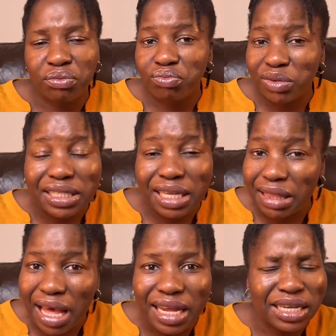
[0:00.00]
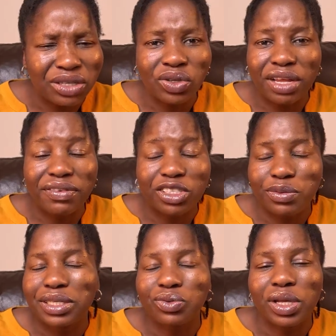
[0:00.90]
this and that, I don't have
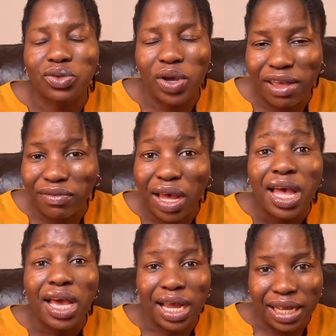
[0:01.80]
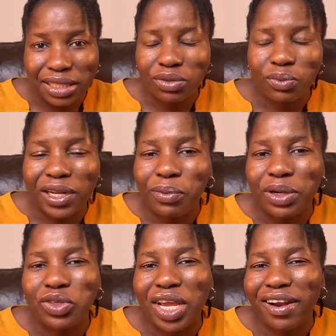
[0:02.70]
experience whatsoever. Guys, what I
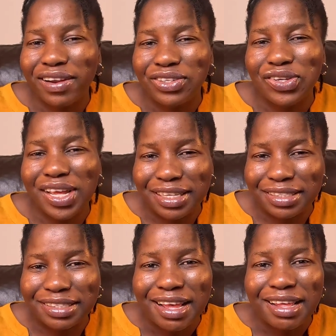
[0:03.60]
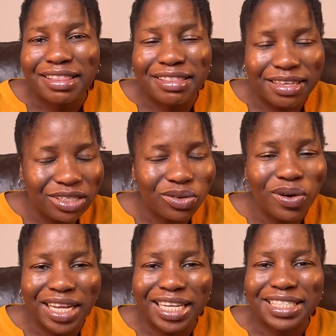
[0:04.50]
want to encourage you is these
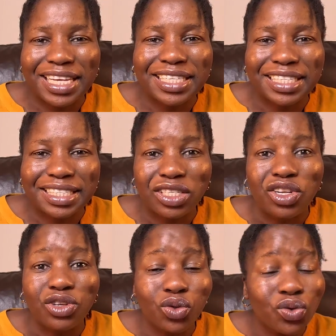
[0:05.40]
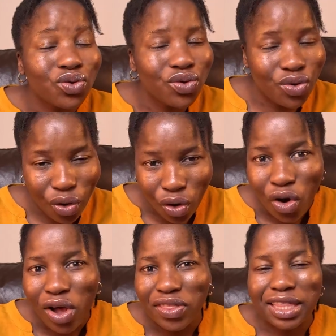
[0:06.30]
organizations do
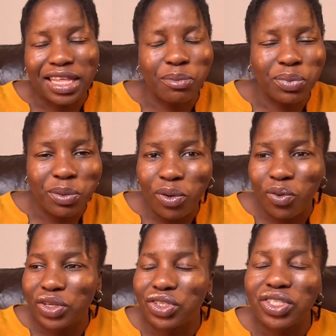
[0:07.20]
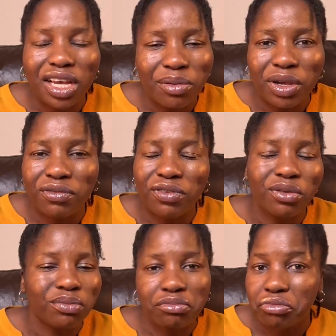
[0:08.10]
know that there are people who are just coming
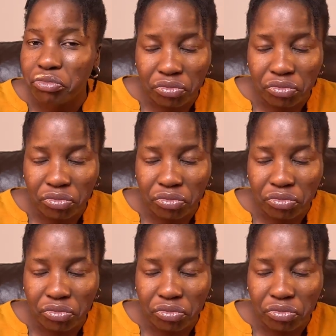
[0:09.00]
from